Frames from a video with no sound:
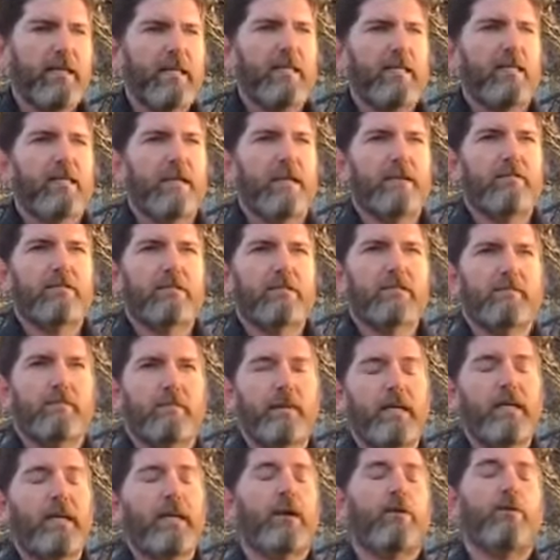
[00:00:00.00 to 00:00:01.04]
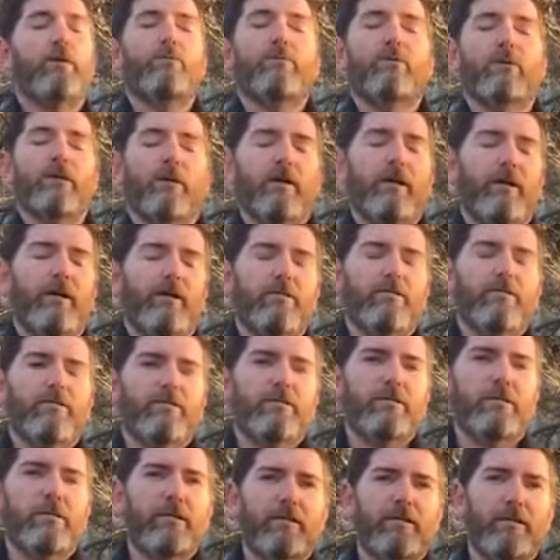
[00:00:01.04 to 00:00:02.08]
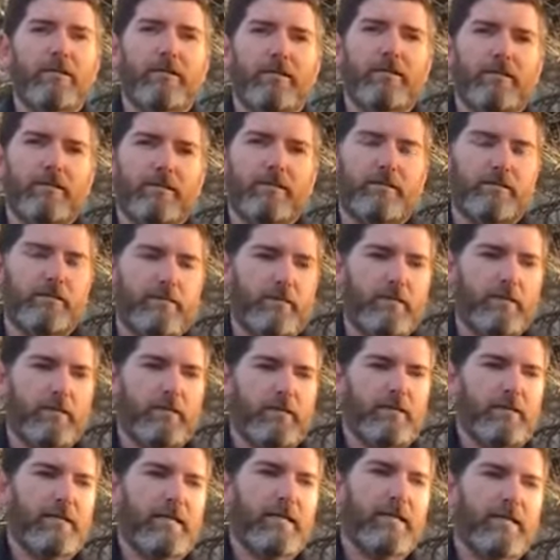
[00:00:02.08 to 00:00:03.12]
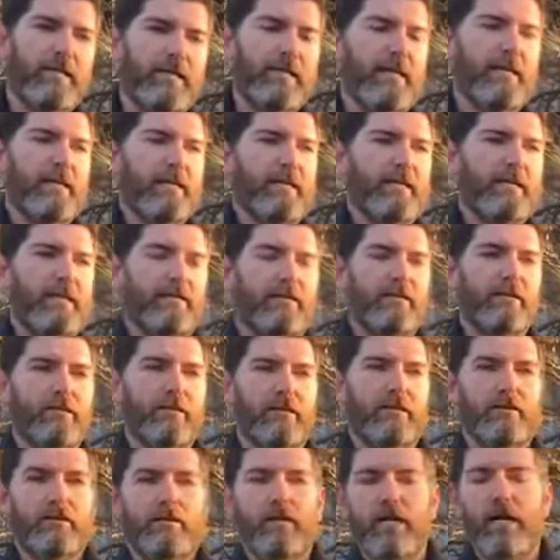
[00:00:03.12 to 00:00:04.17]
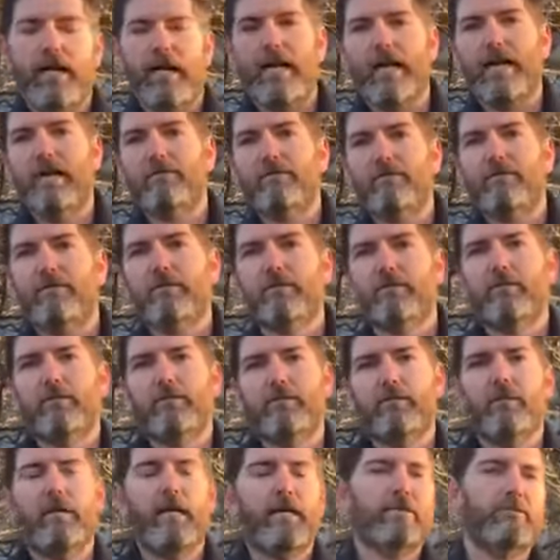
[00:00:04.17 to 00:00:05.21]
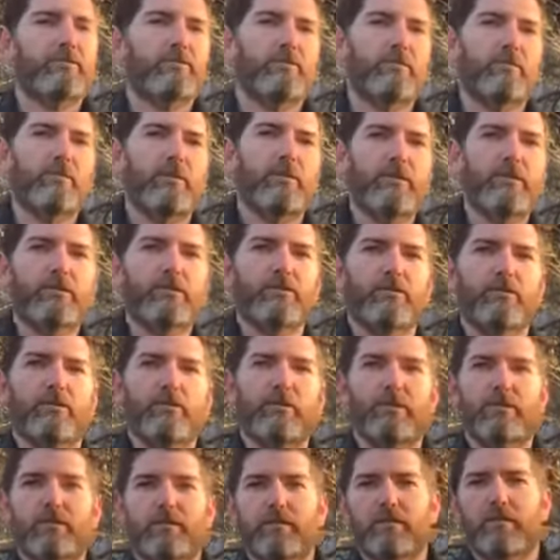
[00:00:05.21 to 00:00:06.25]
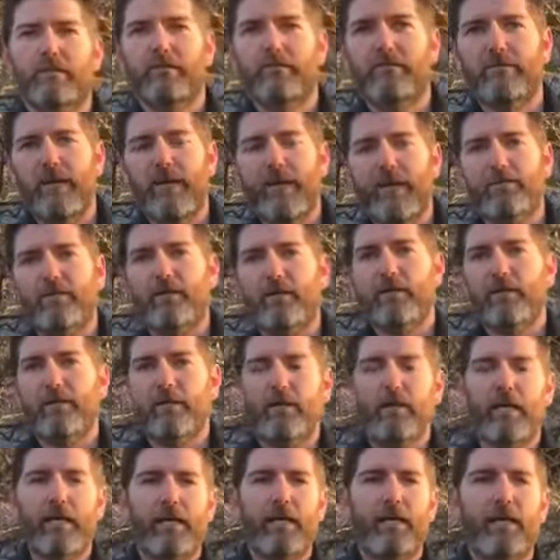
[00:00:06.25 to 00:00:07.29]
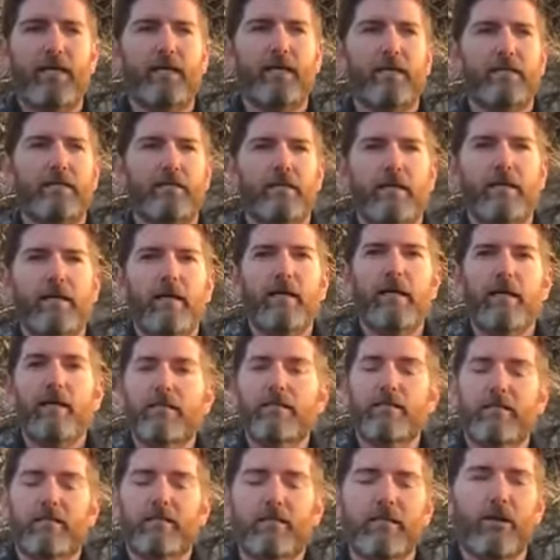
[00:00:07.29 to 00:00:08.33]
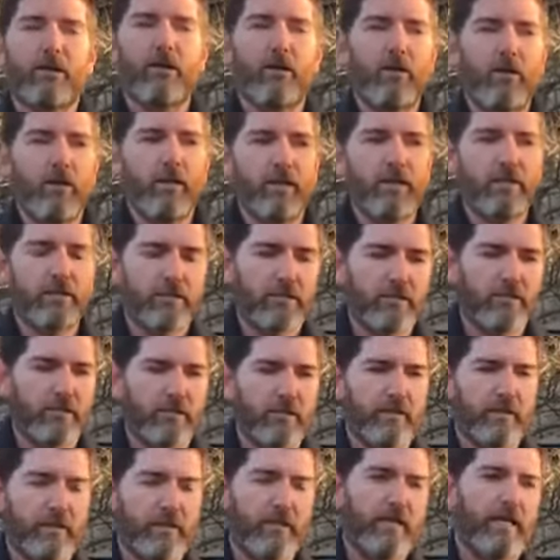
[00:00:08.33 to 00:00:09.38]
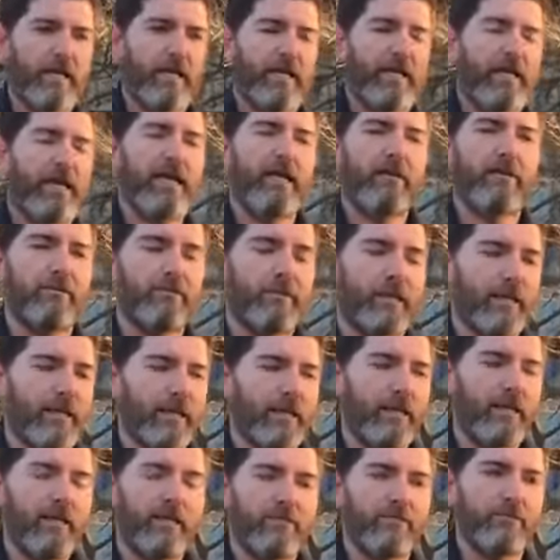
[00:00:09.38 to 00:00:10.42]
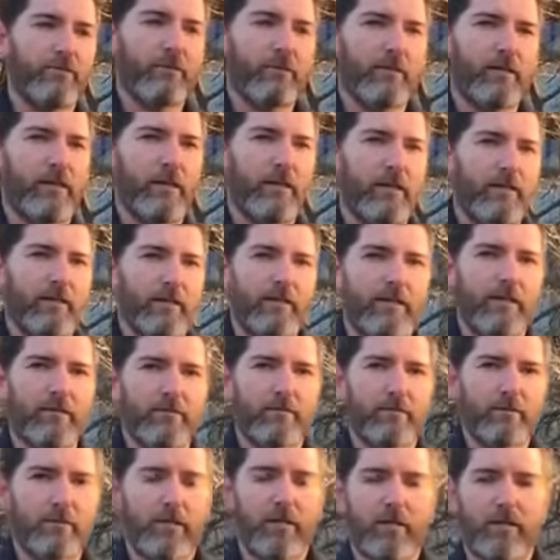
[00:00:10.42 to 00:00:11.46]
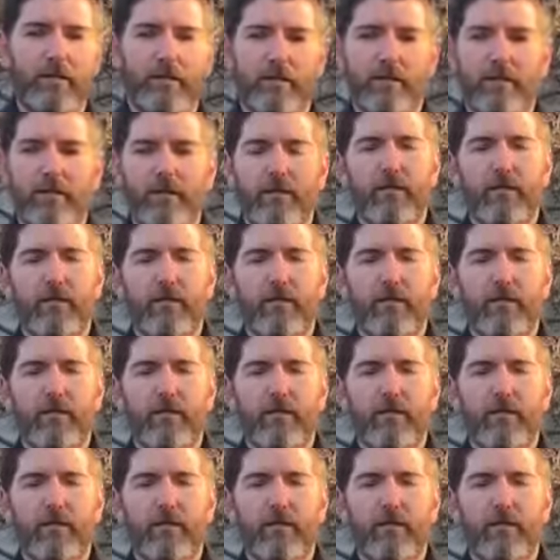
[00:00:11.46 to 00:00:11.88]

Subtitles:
that have spent over 100 years dedicating their lives, their natural resources, their family, the land, to the coal industry, and now they're being left with nothing in return.